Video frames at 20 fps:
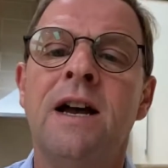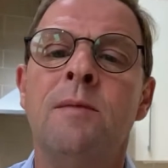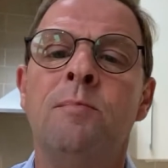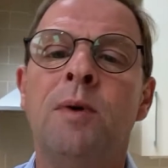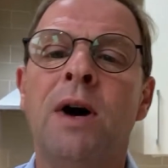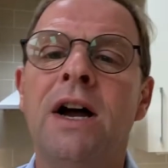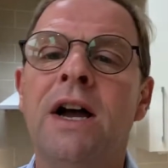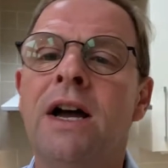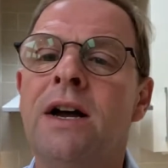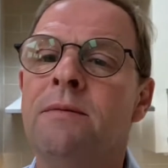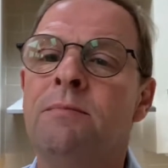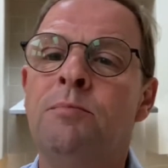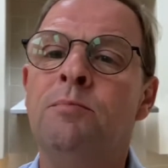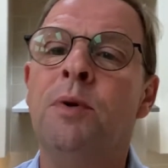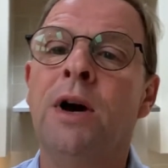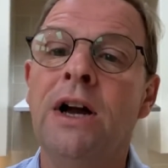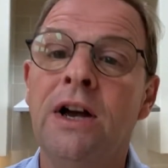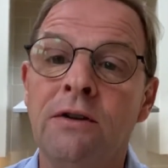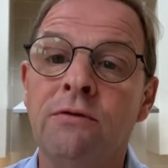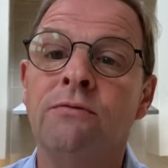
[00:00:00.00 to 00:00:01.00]
by
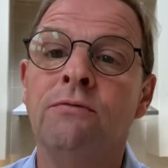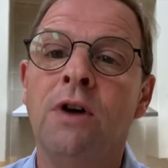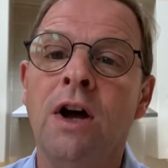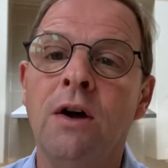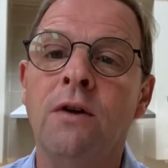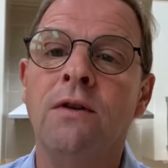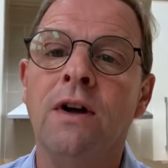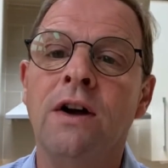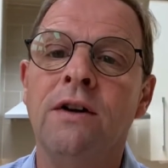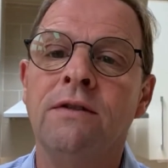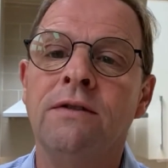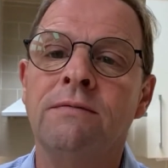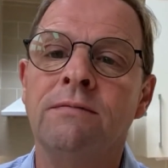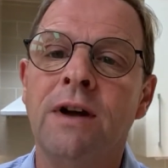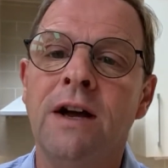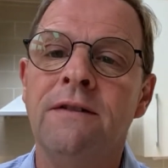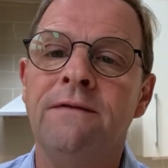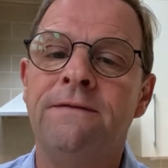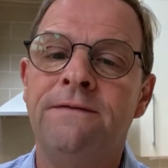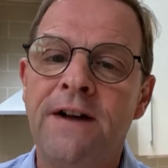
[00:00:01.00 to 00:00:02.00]

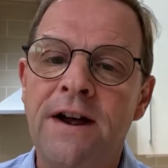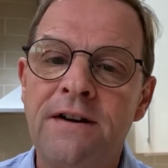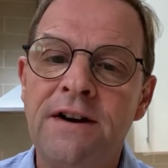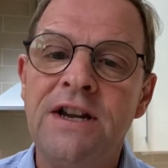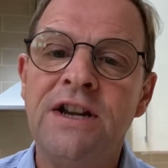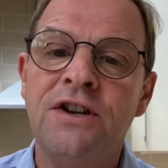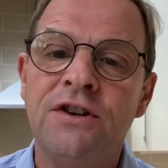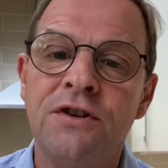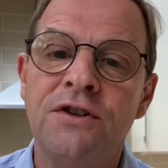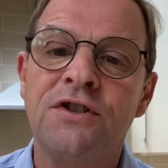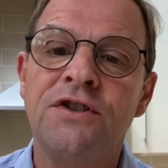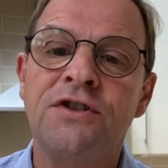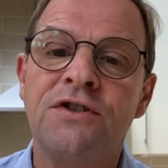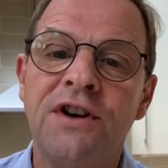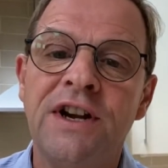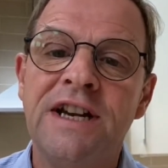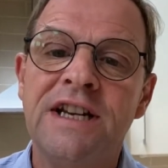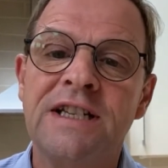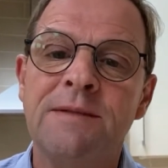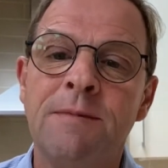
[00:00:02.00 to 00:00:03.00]
a very good
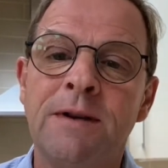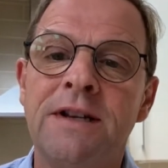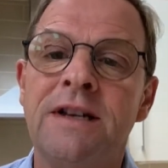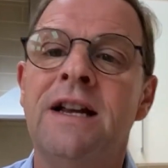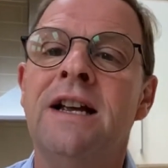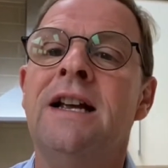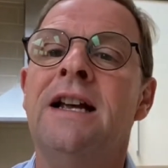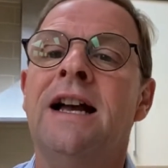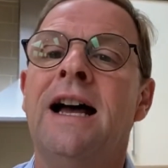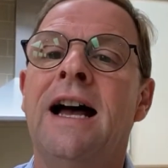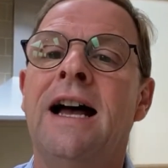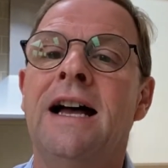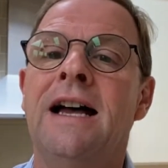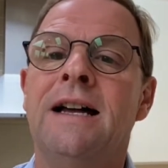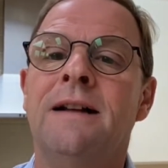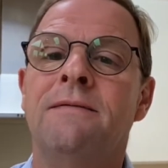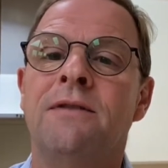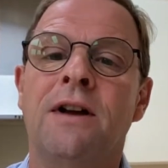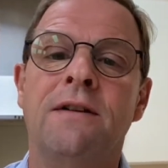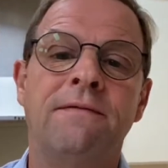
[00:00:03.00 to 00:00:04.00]
tradesman,
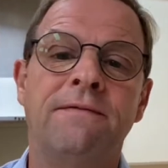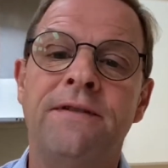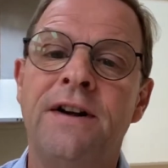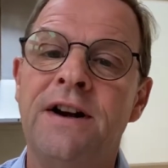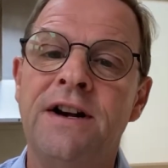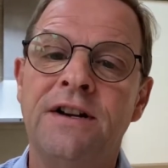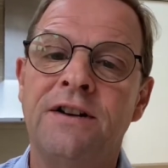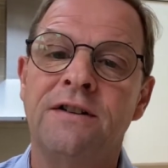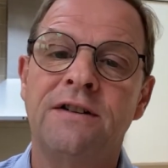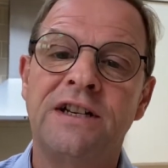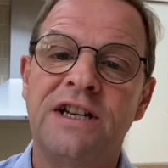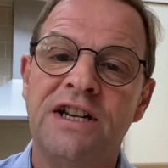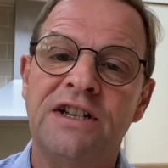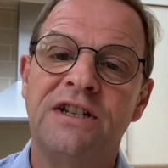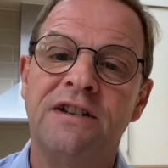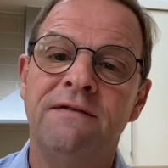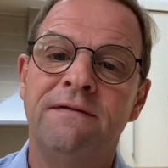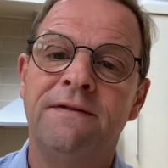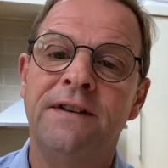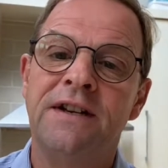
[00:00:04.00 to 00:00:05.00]
a very good
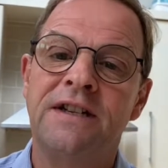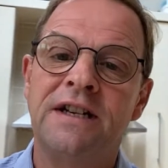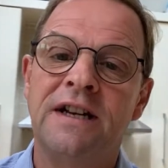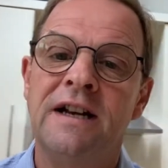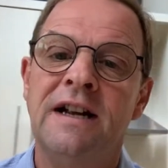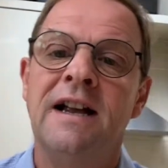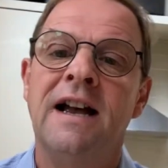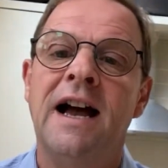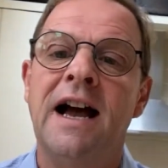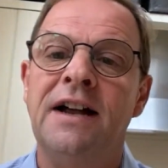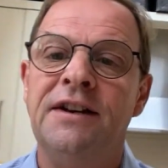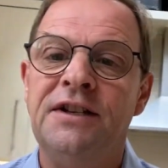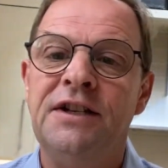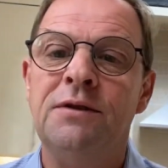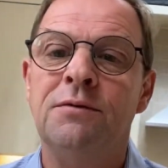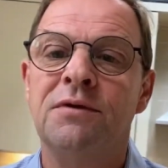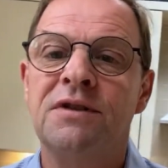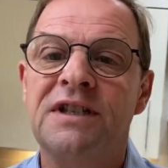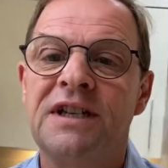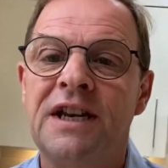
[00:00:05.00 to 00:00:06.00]
kitchen fitter, and you
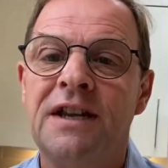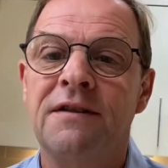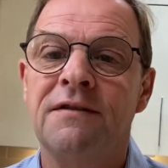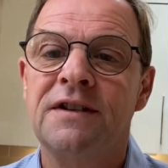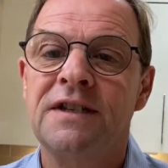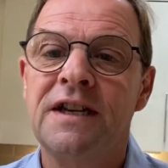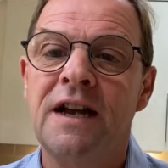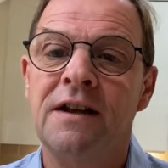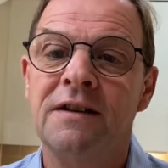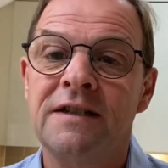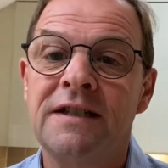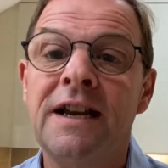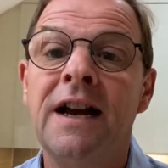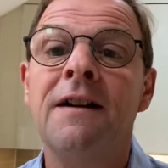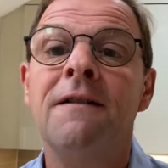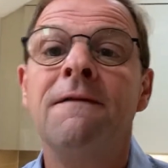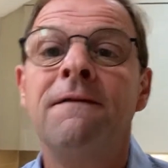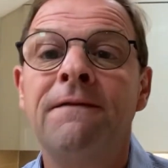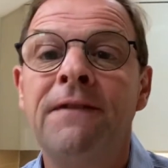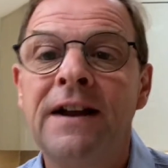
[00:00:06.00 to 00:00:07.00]
will see the results. Now,
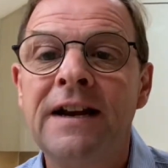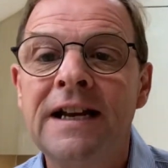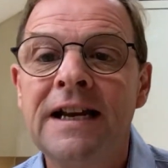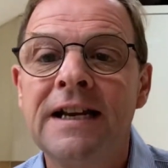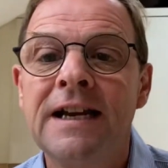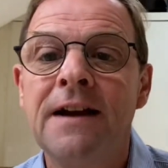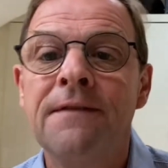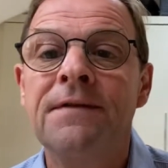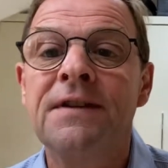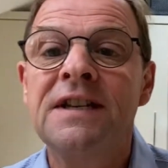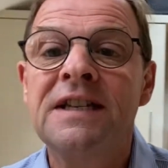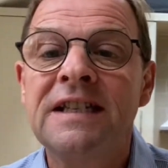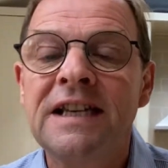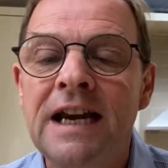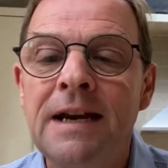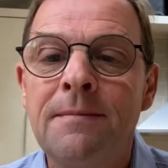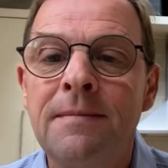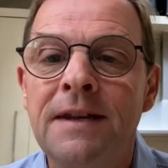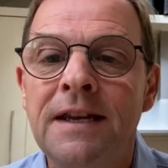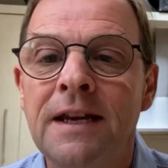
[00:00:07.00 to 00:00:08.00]
funnily enough, the
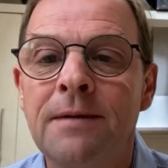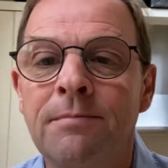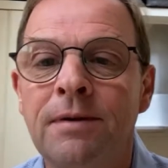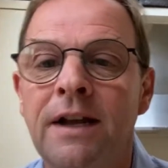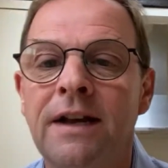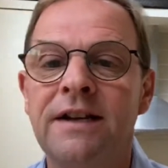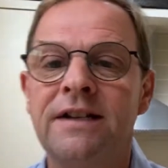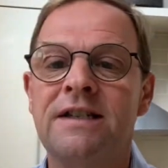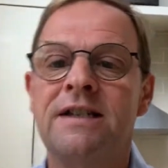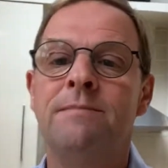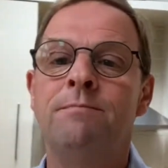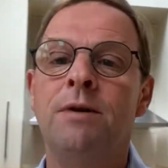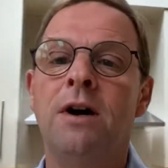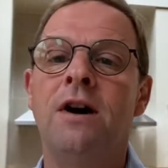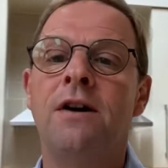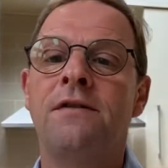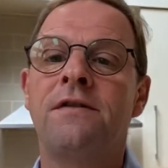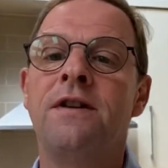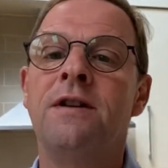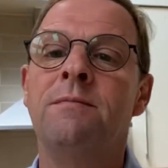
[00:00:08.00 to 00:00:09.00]
same thing applies to
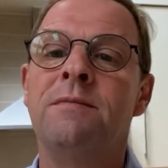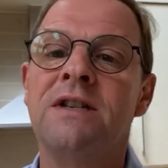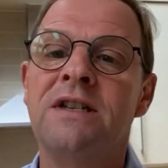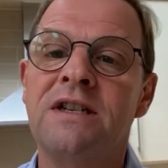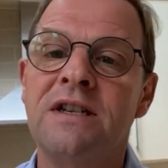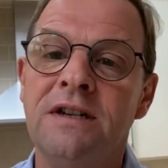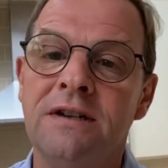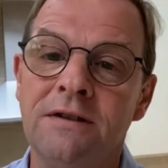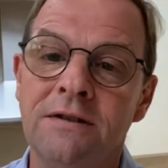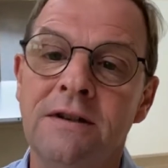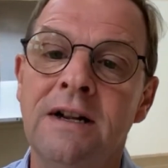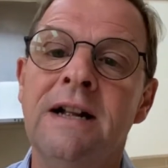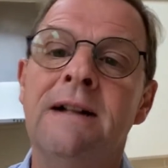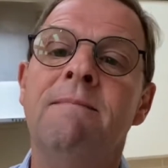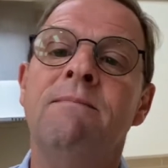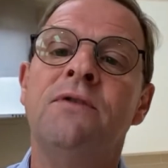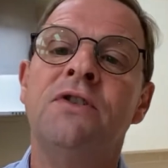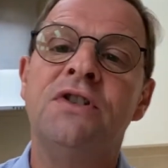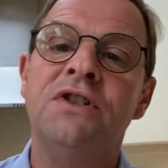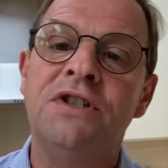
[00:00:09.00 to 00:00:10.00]
bathrooms too.
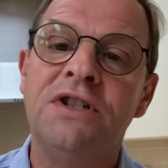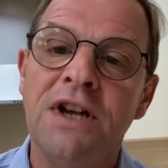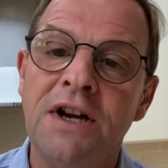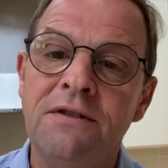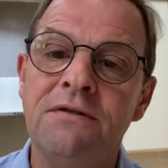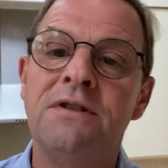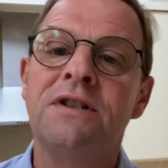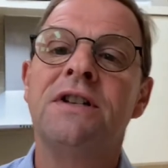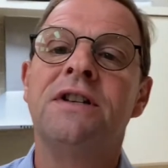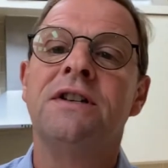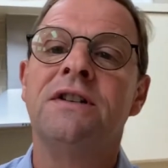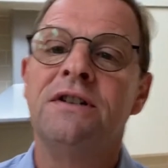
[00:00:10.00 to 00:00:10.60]
Don't